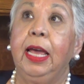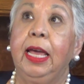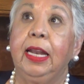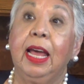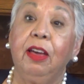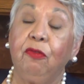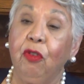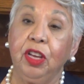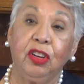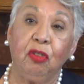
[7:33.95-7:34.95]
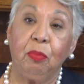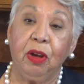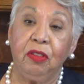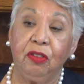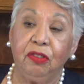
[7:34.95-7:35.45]
And I have 4 younger
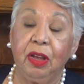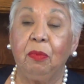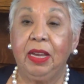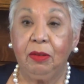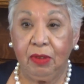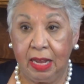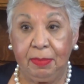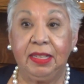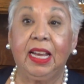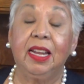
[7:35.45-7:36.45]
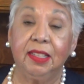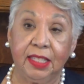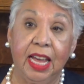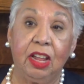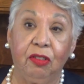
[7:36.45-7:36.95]
brothers, and we had been kind of
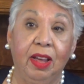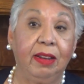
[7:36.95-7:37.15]
scattered.